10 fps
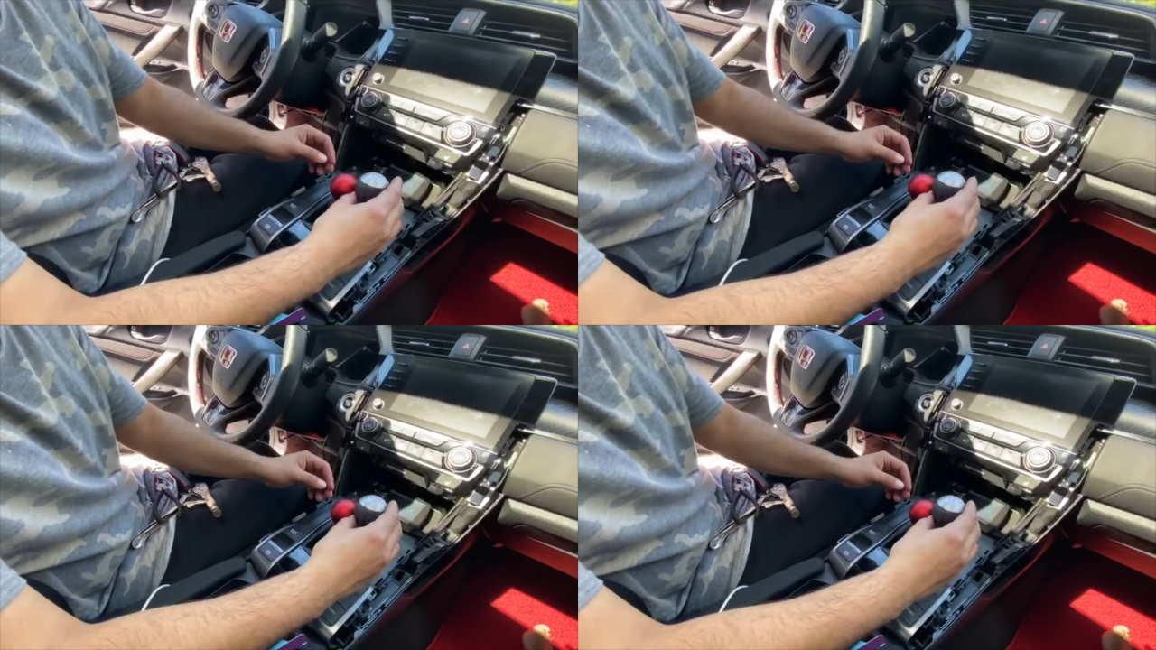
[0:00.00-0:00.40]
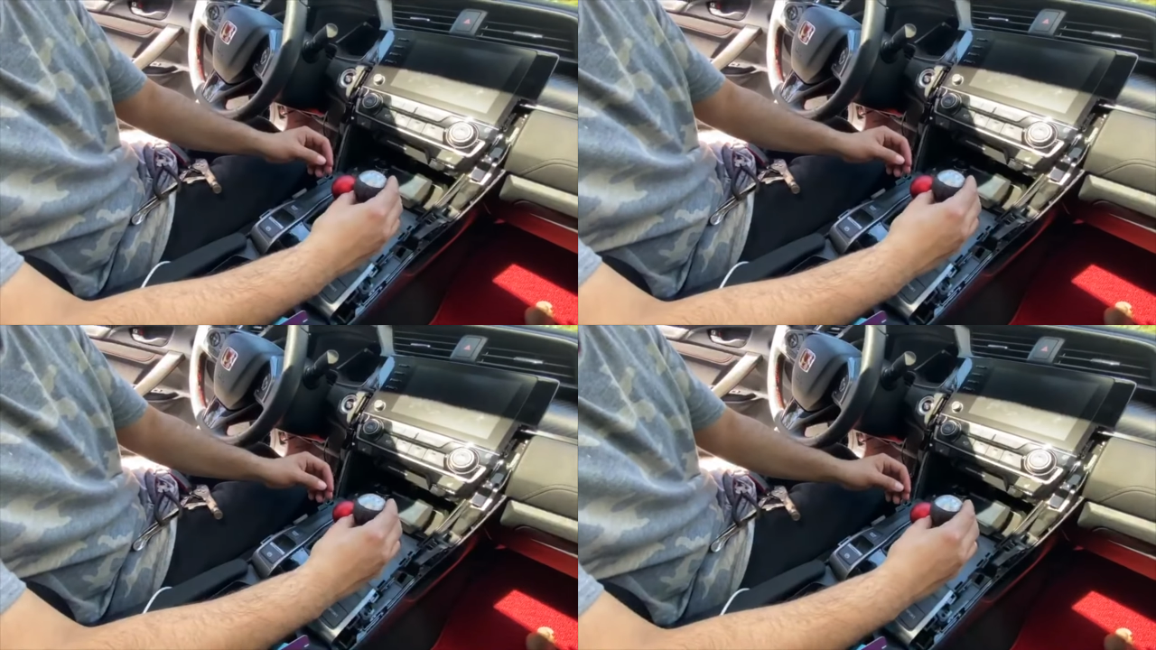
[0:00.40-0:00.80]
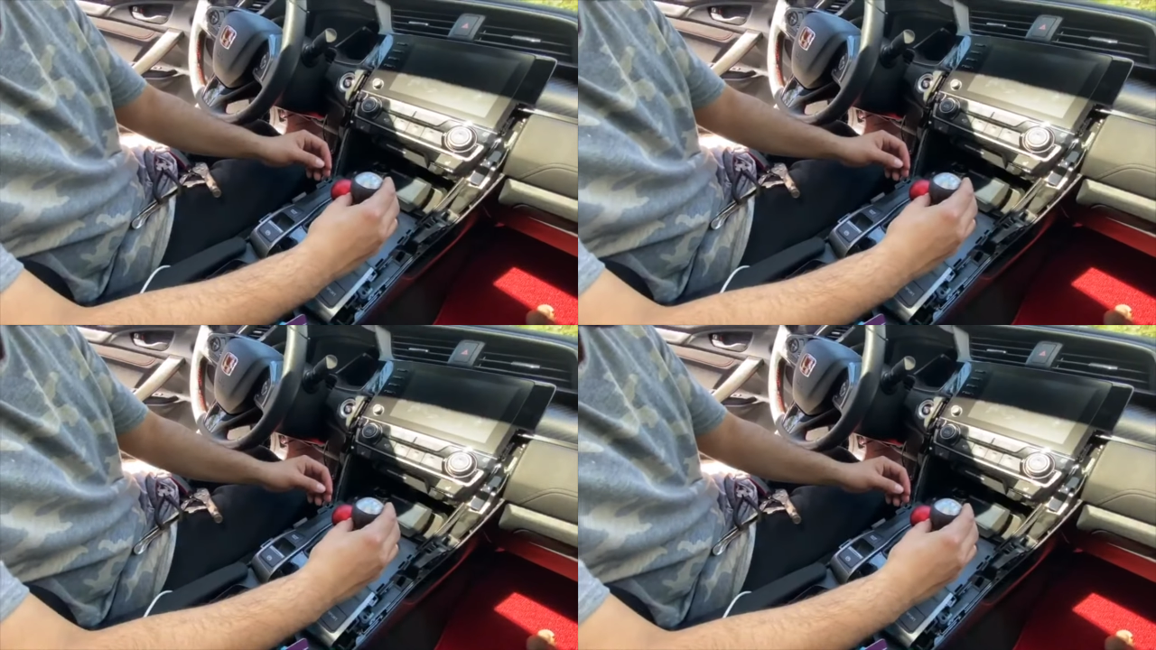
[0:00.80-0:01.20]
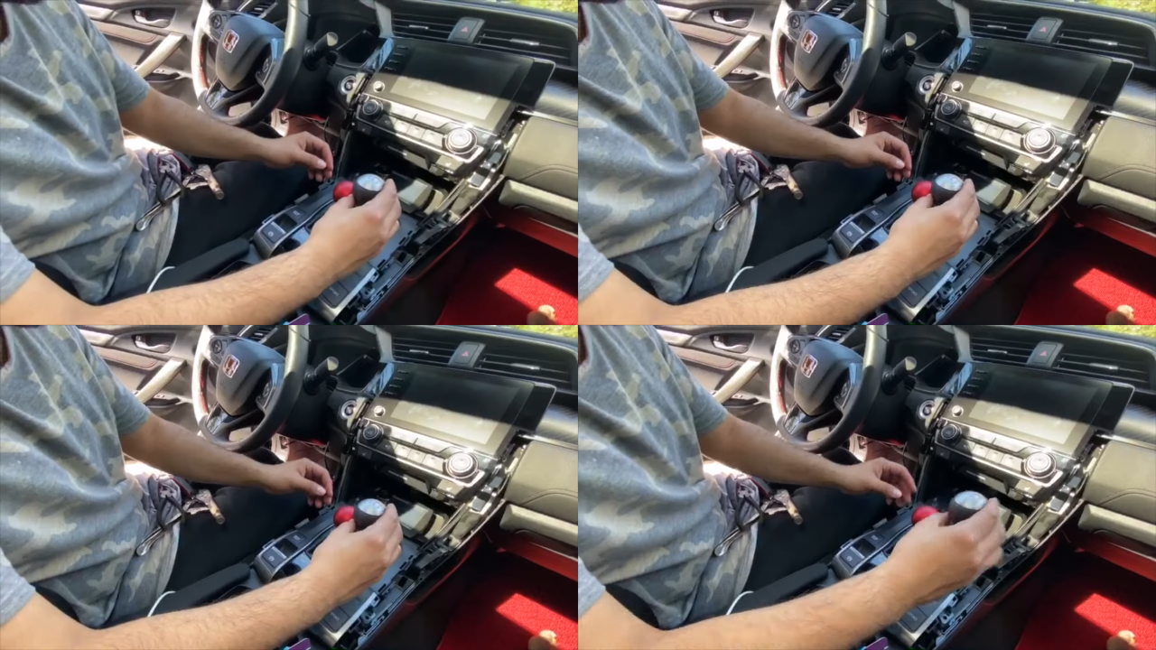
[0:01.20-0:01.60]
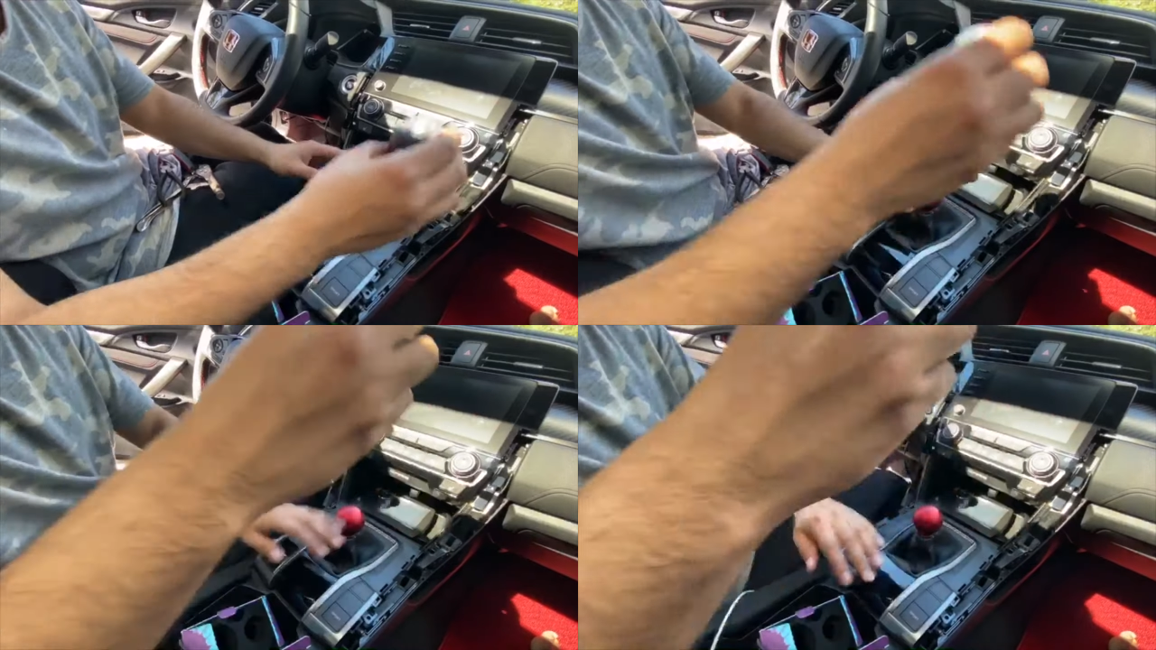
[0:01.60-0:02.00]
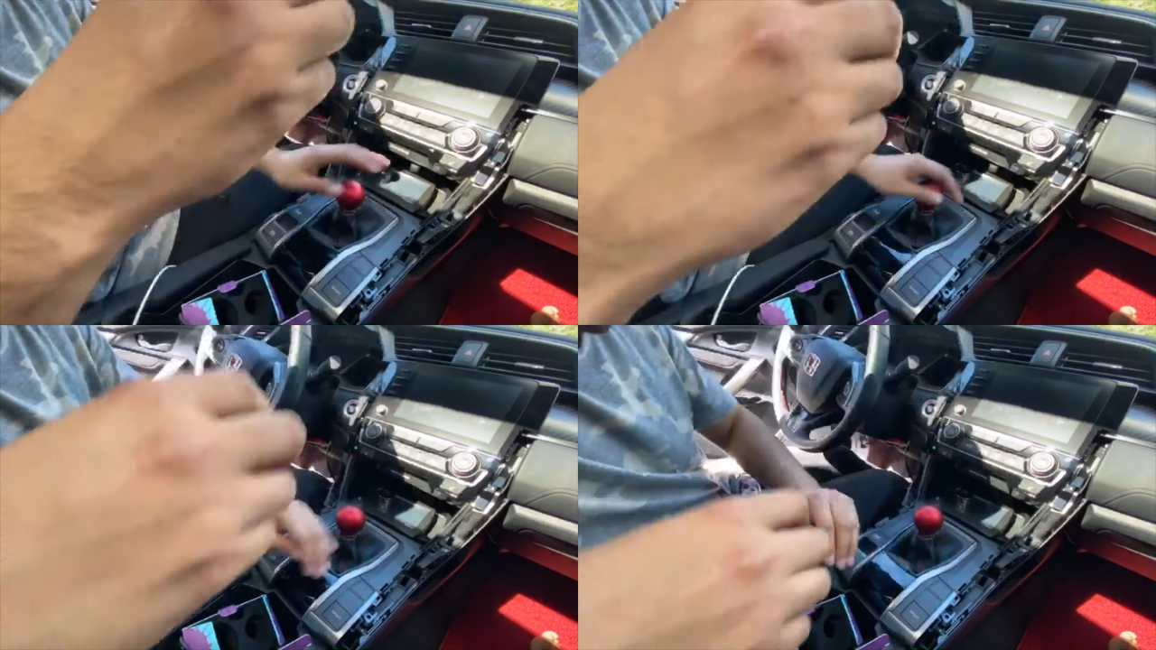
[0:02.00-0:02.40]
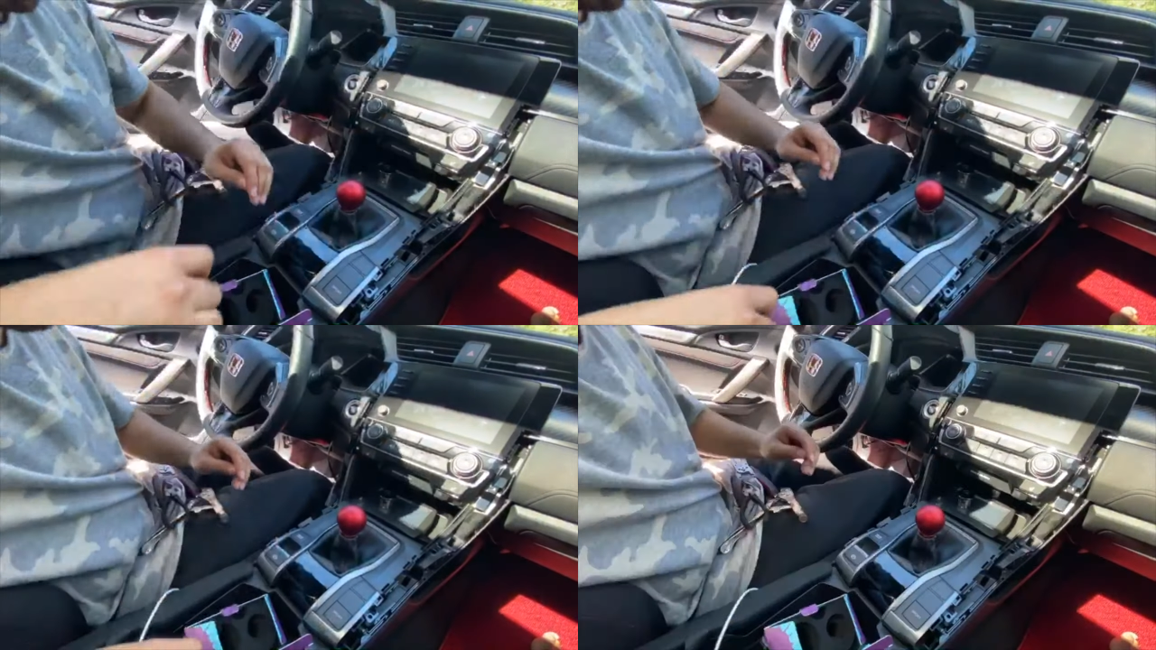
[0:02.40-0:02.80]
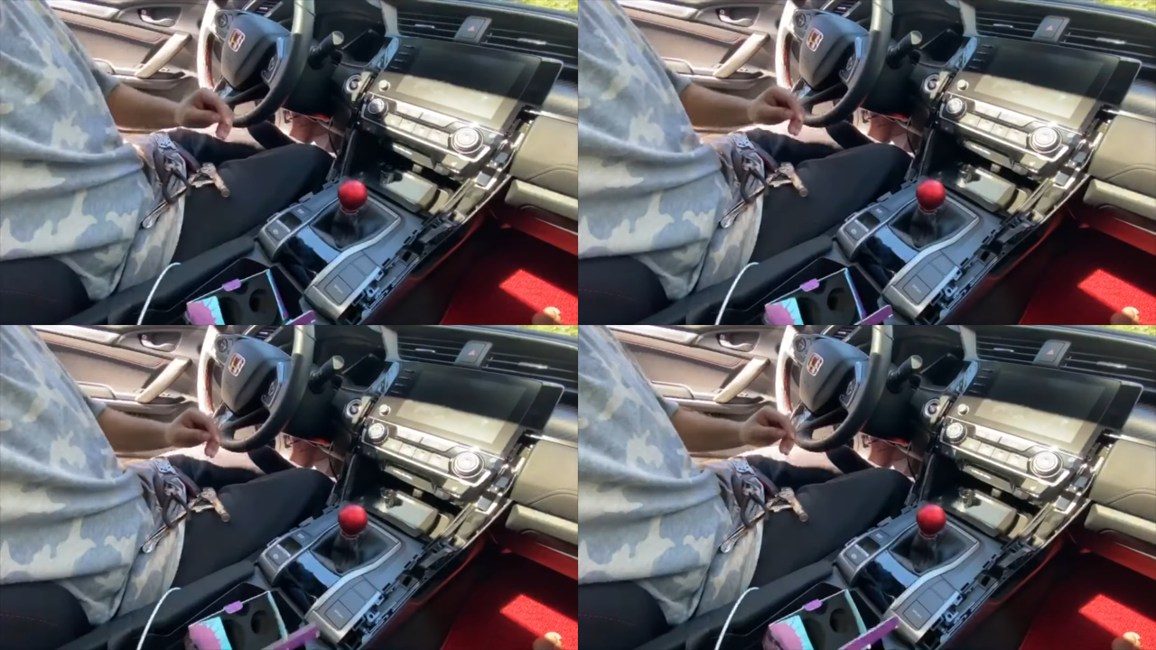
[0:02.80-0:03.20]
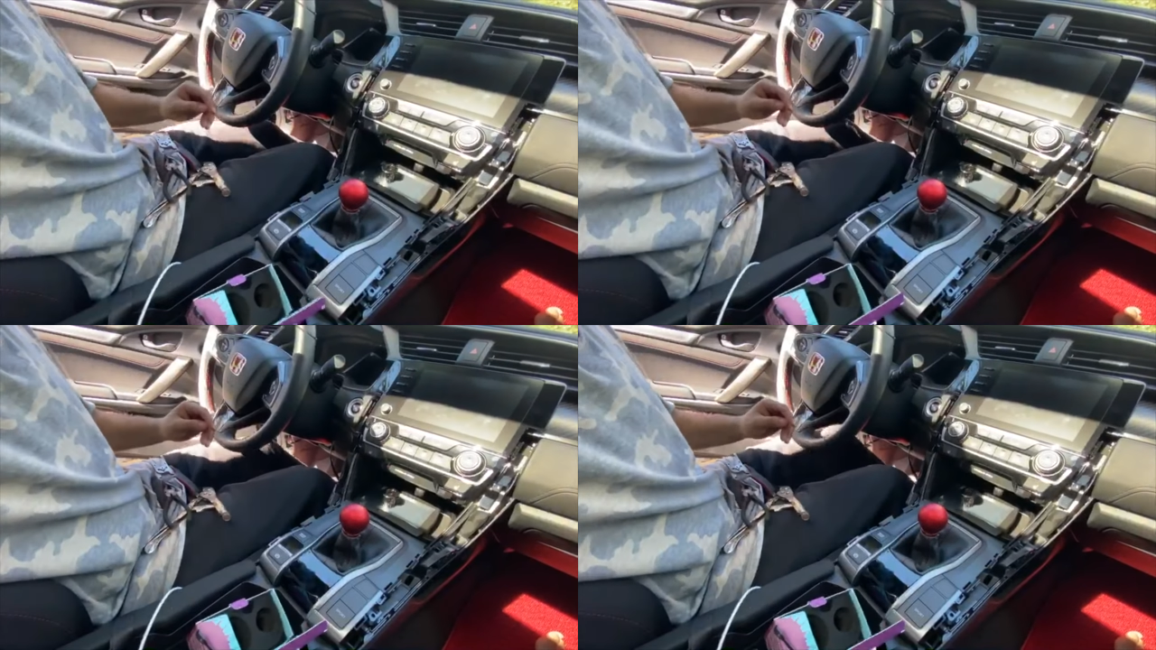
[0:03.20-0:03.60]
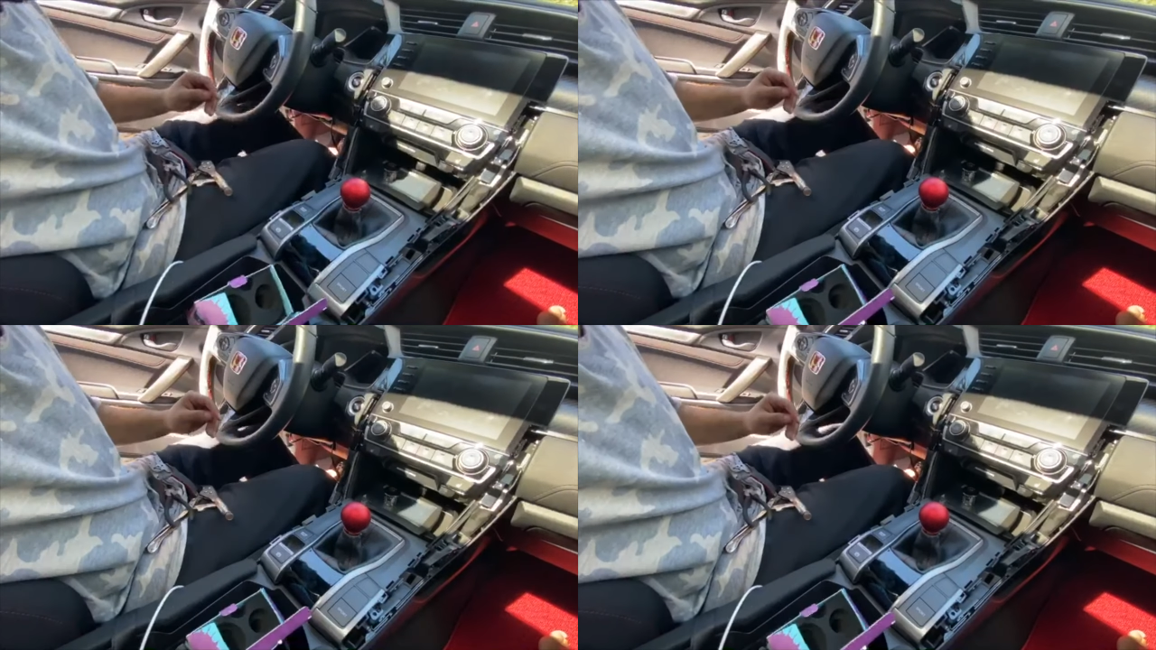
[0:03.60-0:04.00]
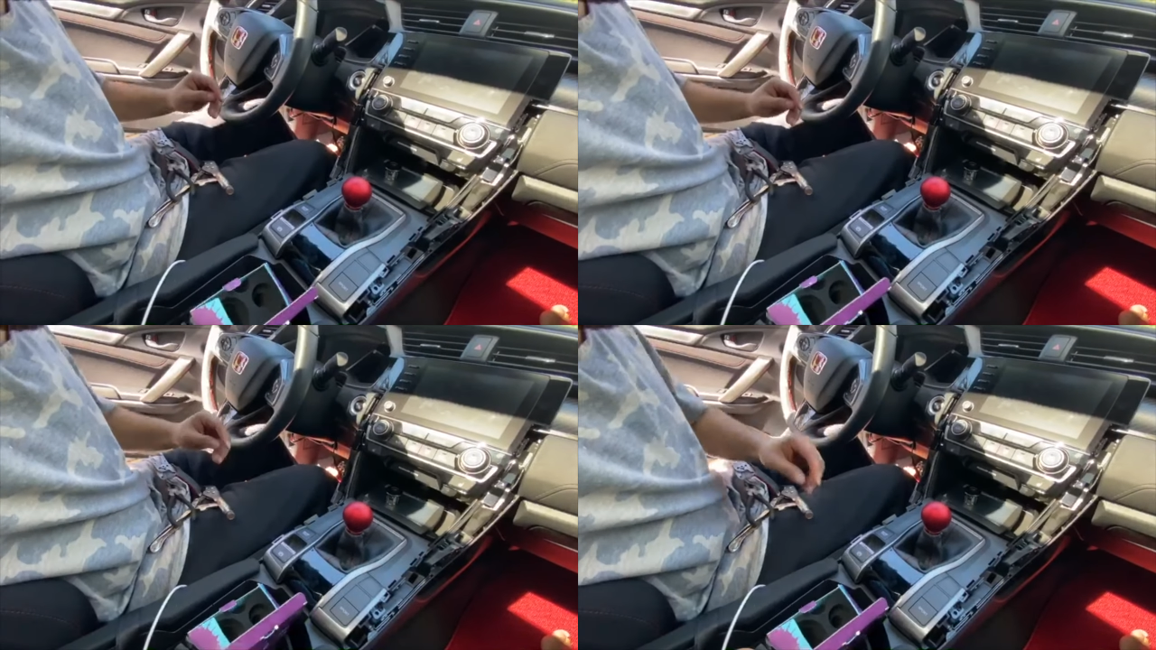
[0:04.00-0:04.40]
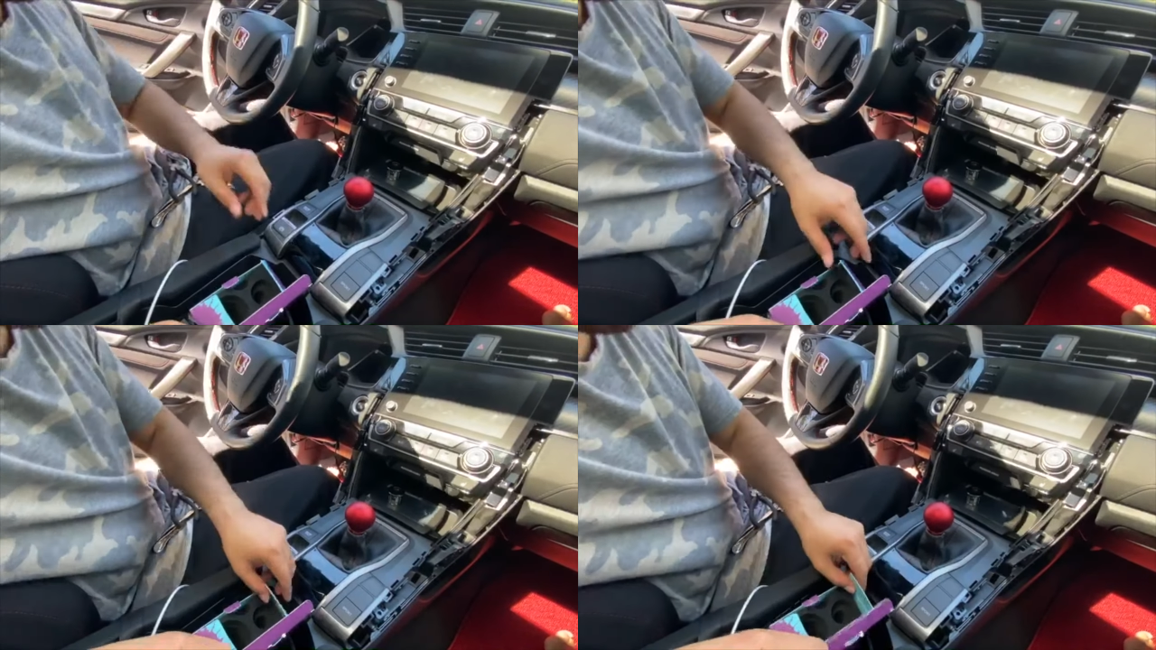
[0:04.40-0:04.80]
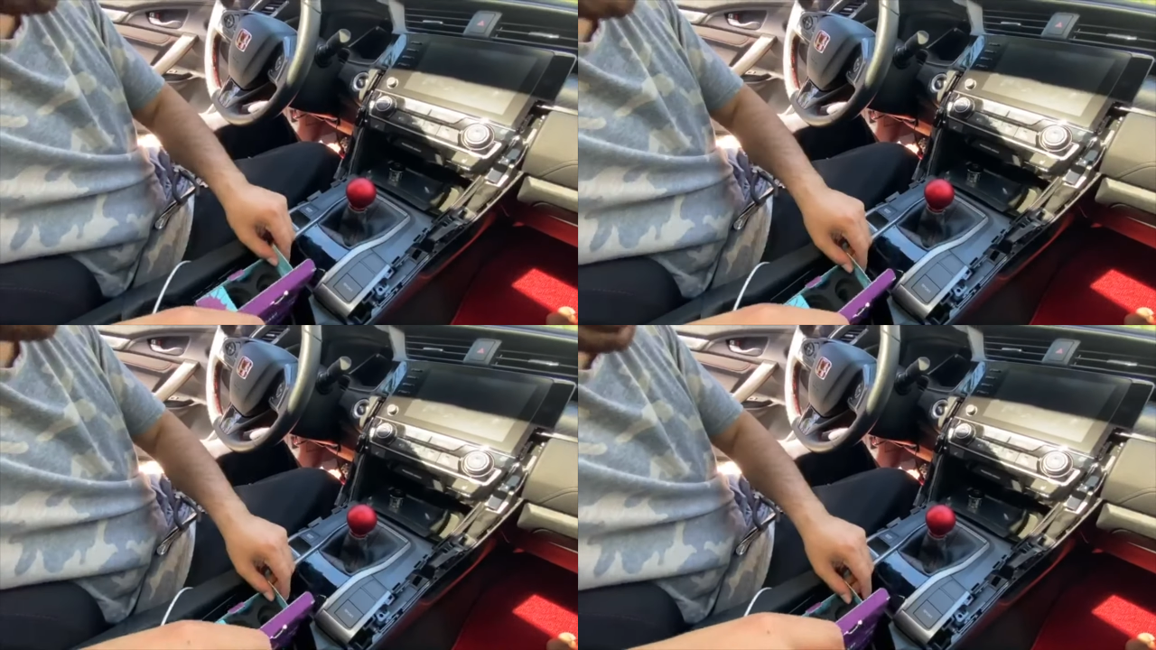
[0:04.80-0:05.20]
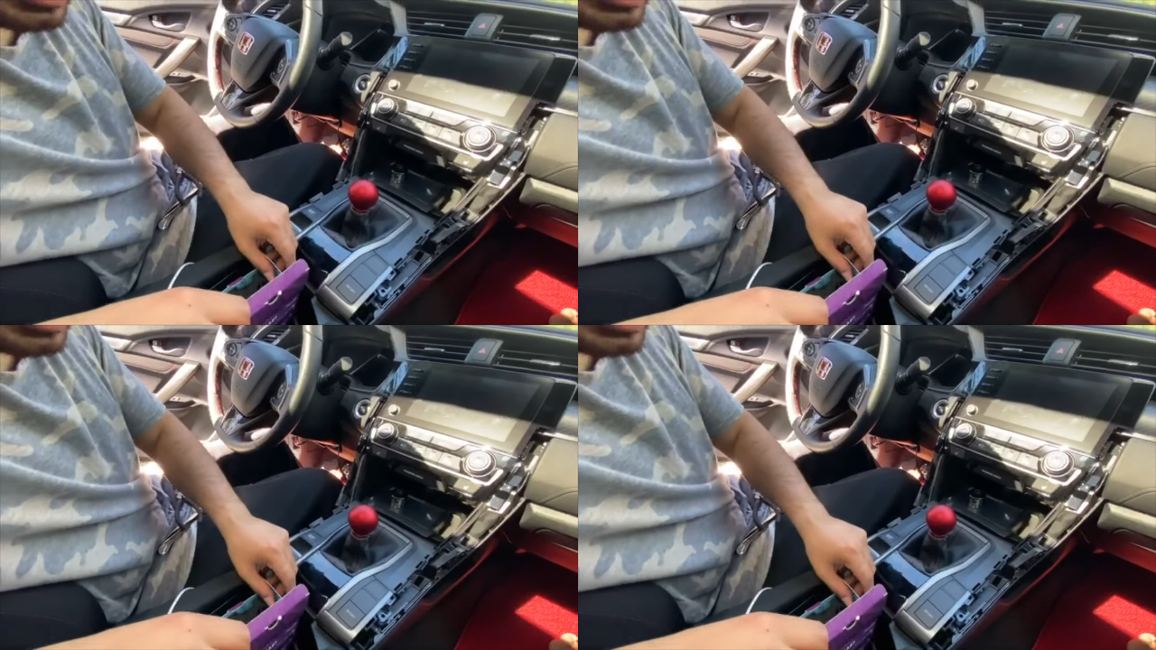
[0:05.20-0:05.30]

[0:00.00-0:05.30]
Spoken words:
(no speaker visible)